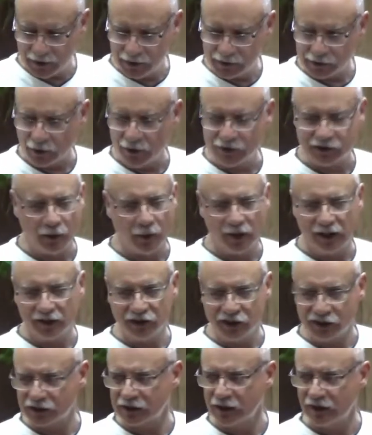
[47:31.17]
So you say, well, I'll
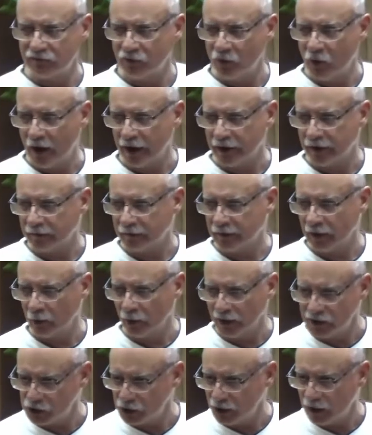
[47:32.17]
just have one. And
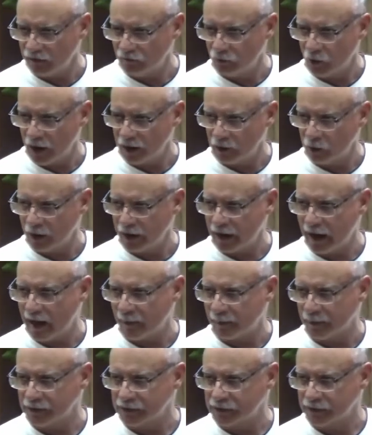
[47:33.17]
once you have one, what
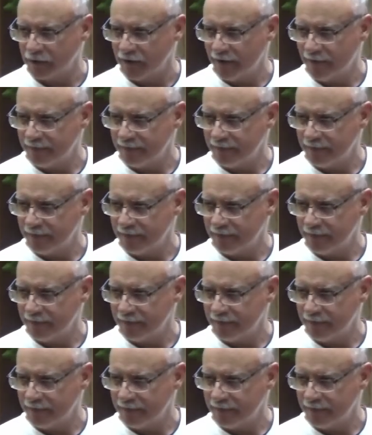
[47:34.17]
happens?